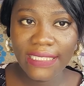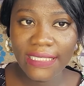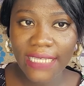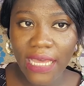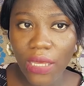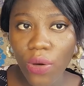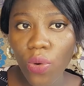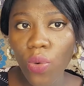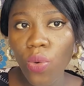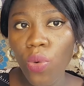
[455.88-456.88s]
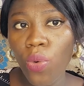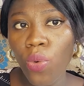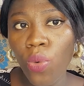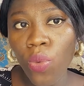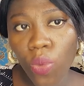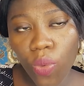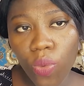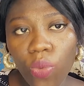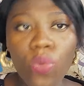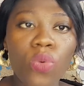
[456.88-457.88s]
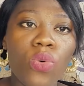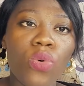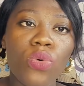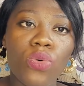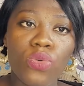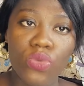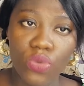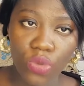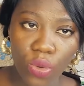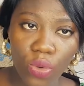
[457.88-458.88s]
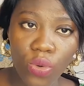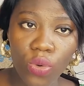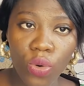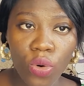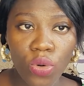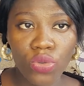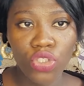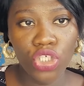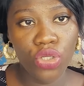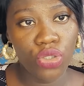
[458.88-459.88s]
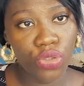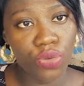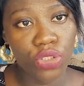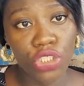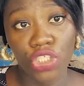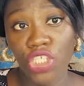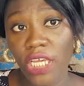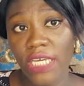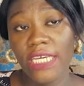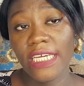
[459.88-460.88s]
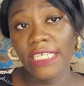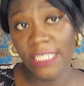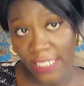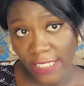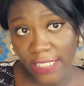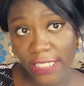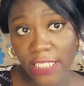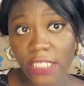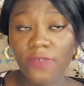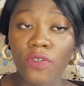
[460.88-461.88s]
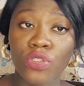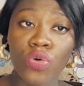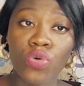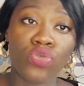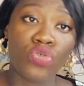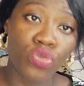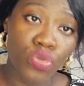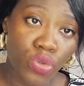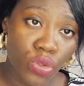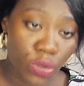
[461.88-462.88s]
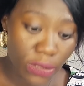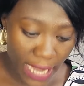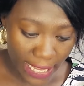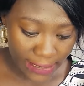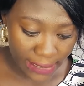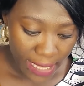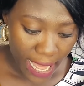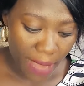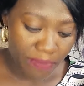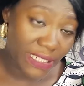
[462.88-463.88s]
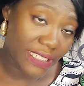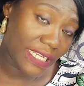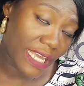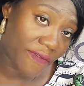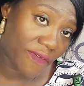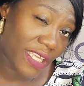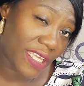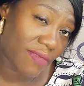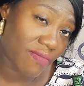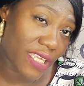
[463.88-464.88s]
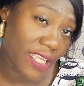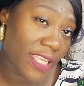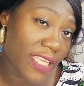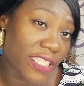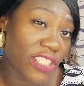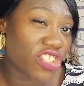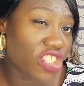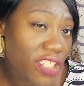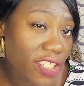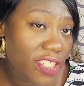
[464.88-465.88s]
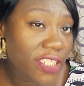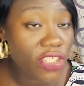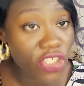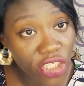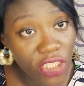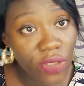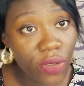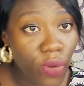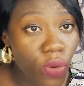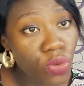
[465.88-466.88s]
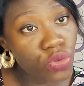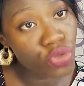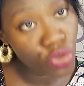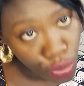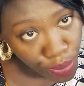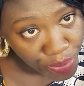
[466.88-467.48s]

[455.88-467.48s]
J, U. So OJU, the J in it is for the Oju. That's ABDFEKD, G, Oju.